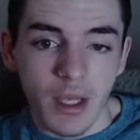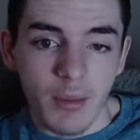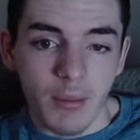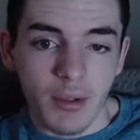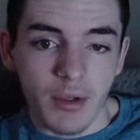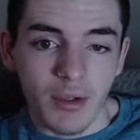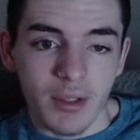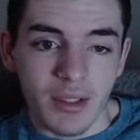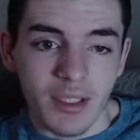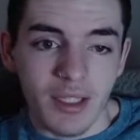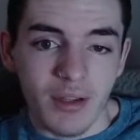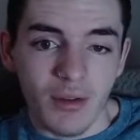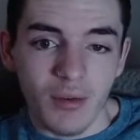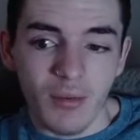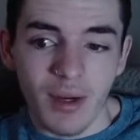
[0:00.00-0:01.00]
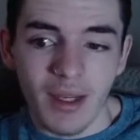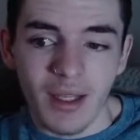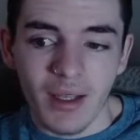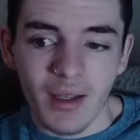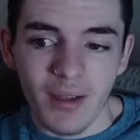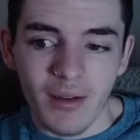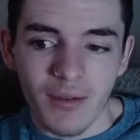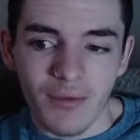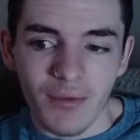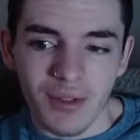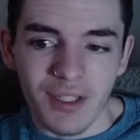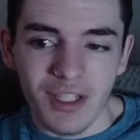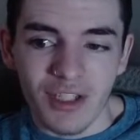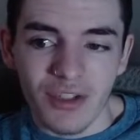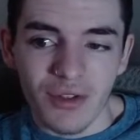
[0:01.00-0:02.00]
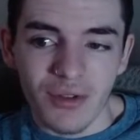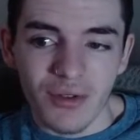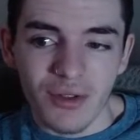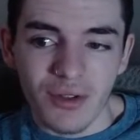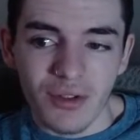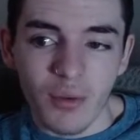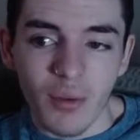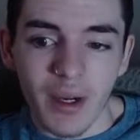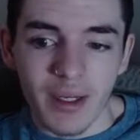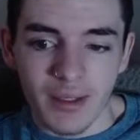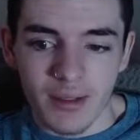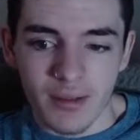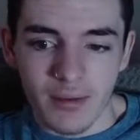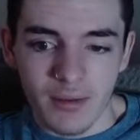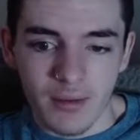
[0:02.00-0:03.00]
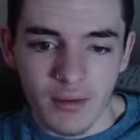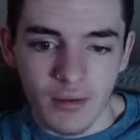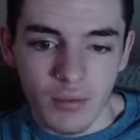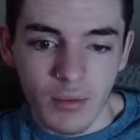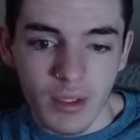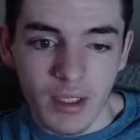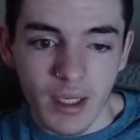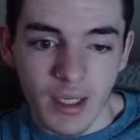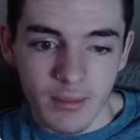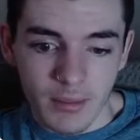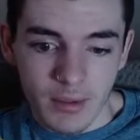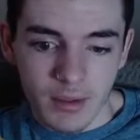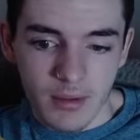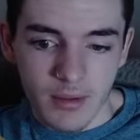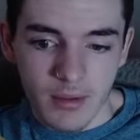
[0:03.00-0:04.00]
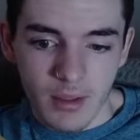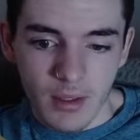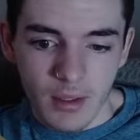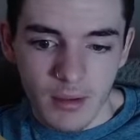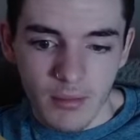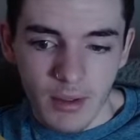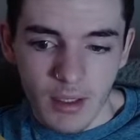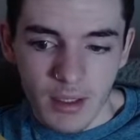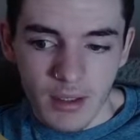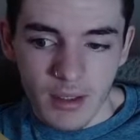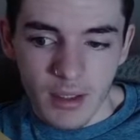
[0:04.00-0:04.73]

But you're going to see they're ranking for t-shirt twice, 3 times. Right?